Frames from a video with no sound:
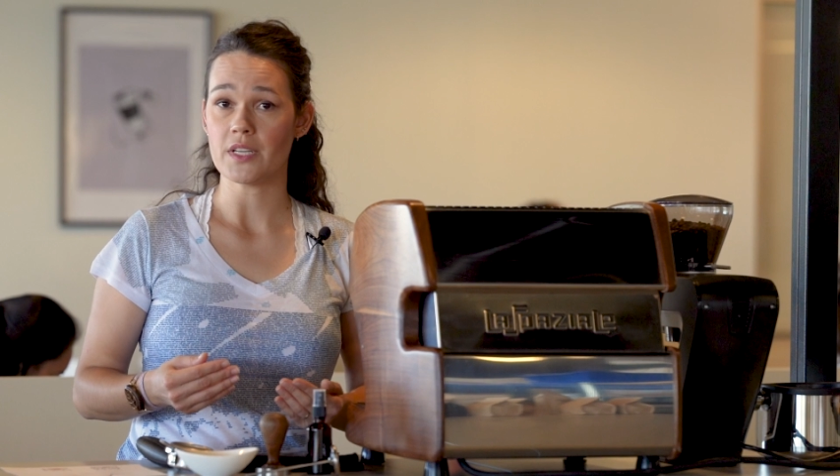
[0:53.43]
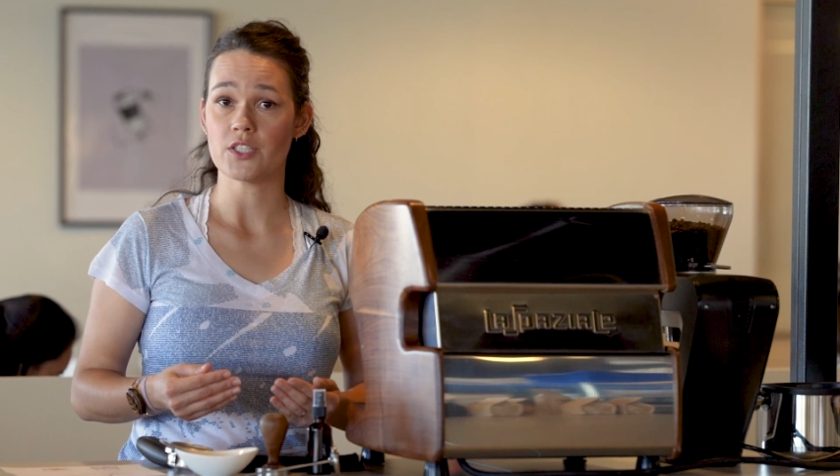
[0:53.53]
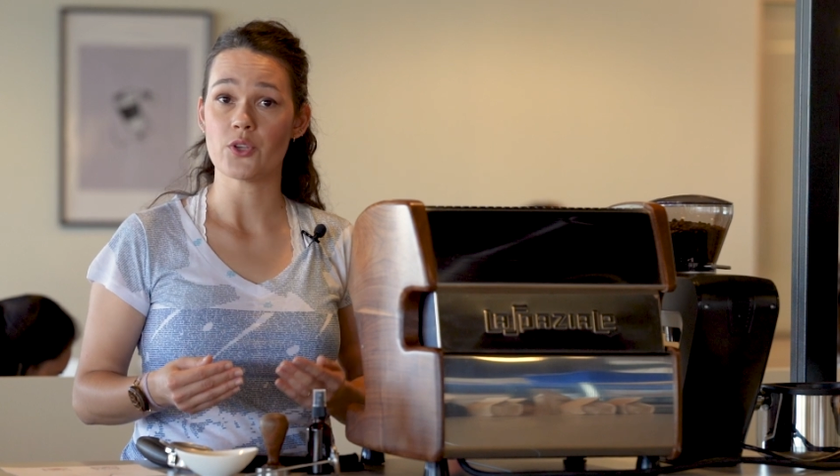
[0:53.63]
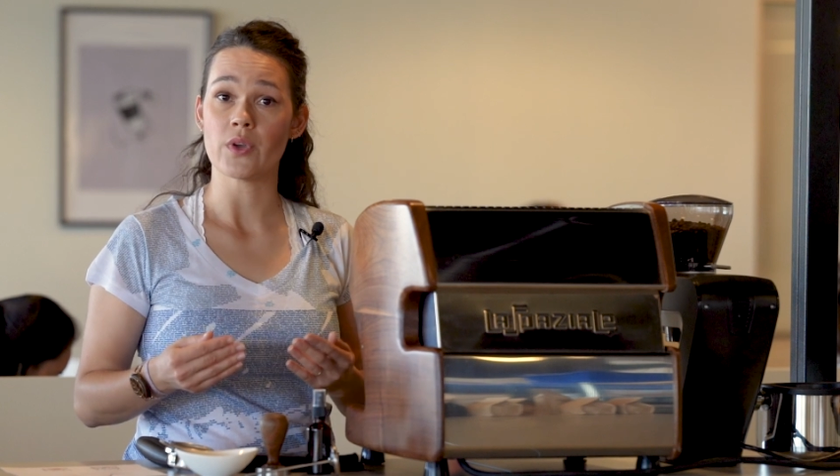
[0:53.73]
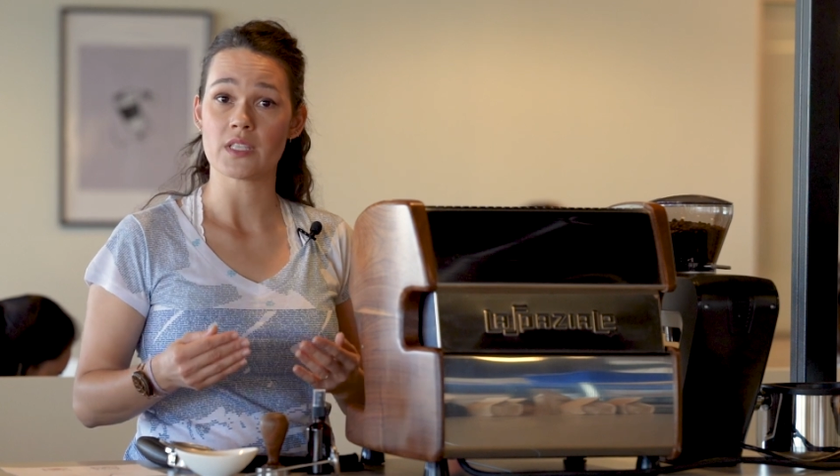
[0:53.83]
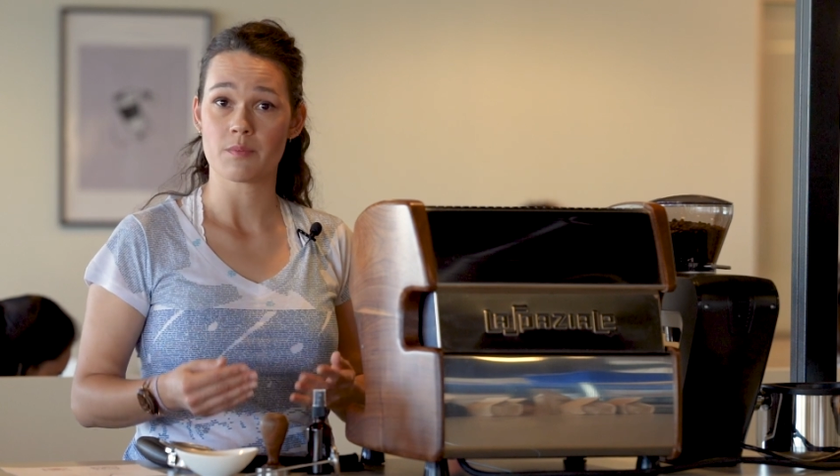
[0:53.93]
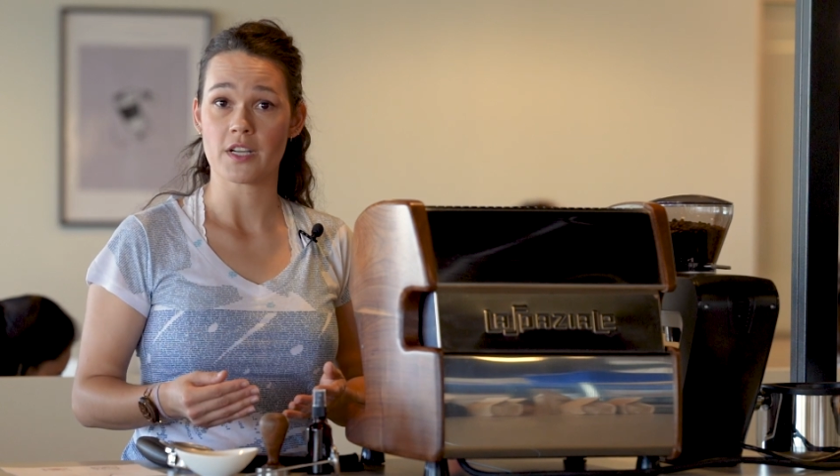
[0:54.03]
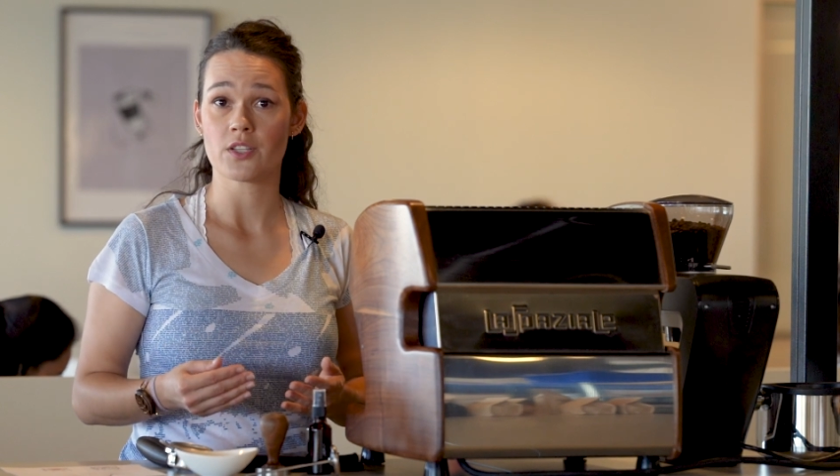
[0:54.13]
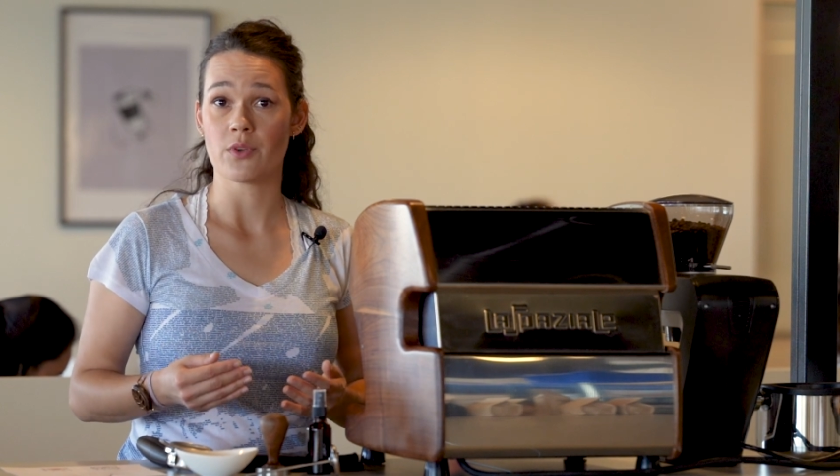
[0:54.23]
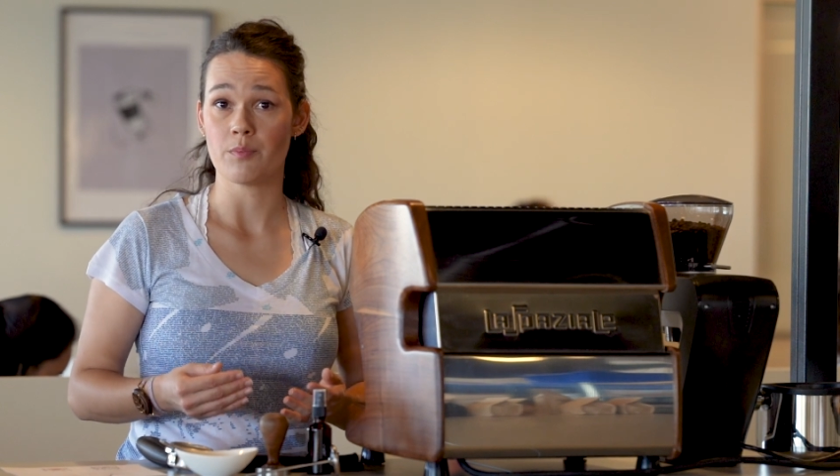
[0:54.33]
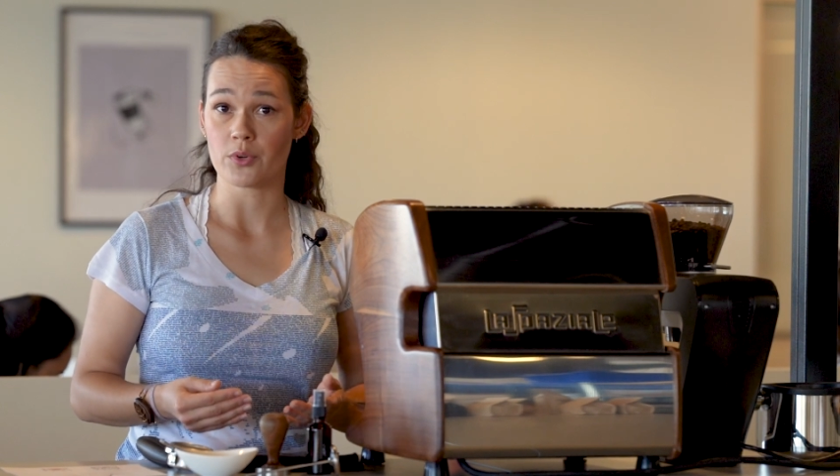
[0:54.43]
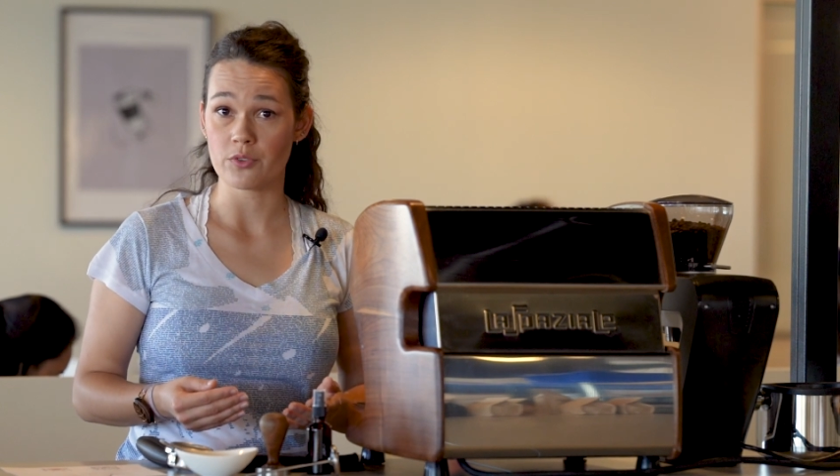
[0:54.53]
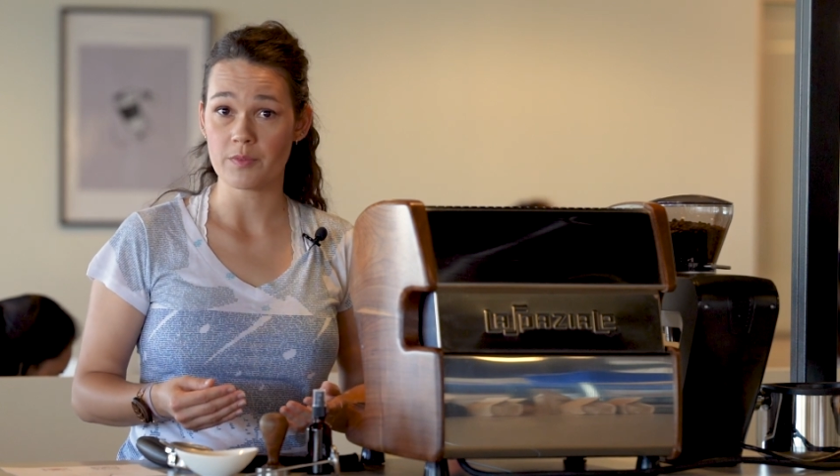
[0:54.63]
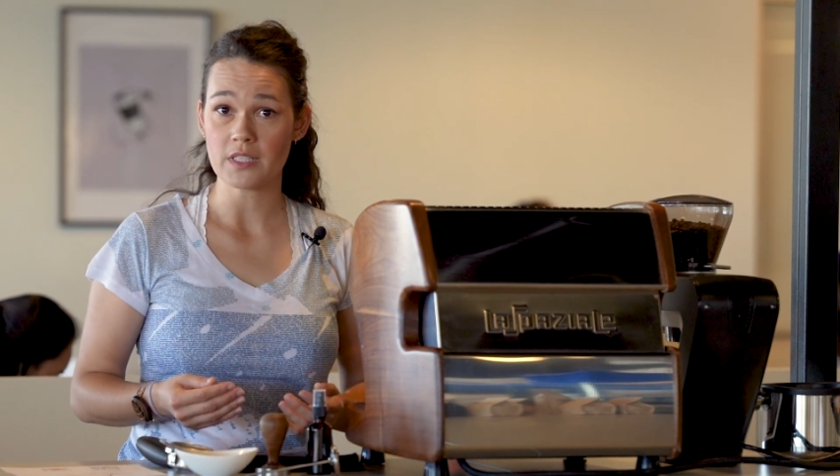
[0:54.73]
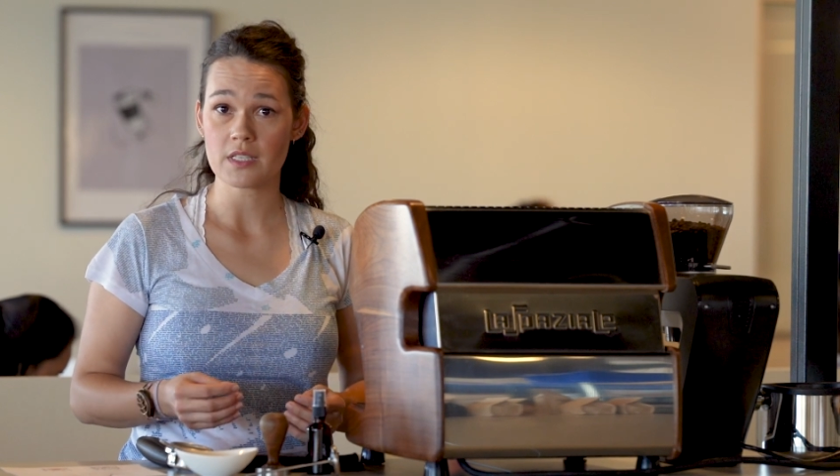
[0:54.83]
into espresso
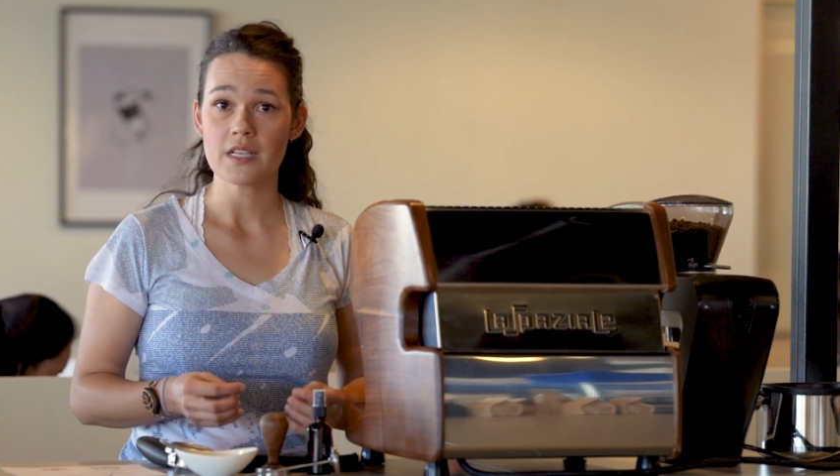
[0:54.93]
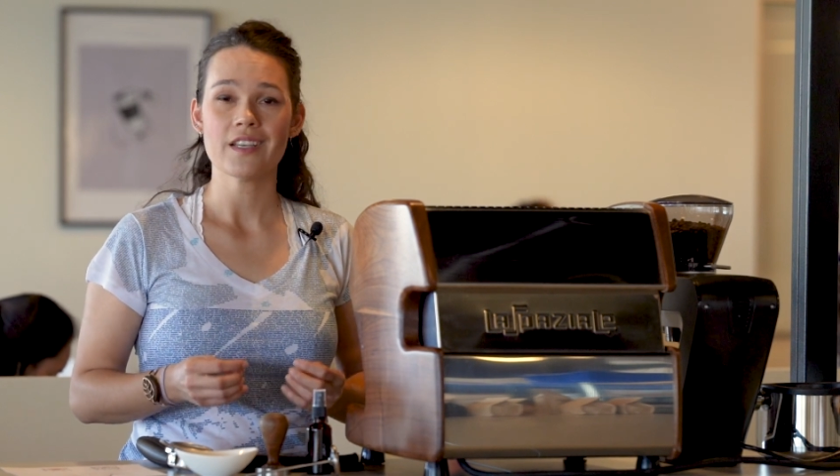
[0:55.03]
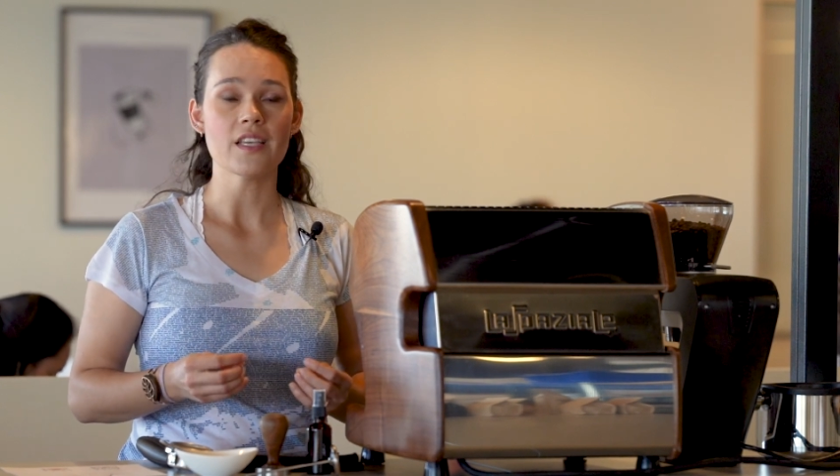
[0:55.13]
improvement,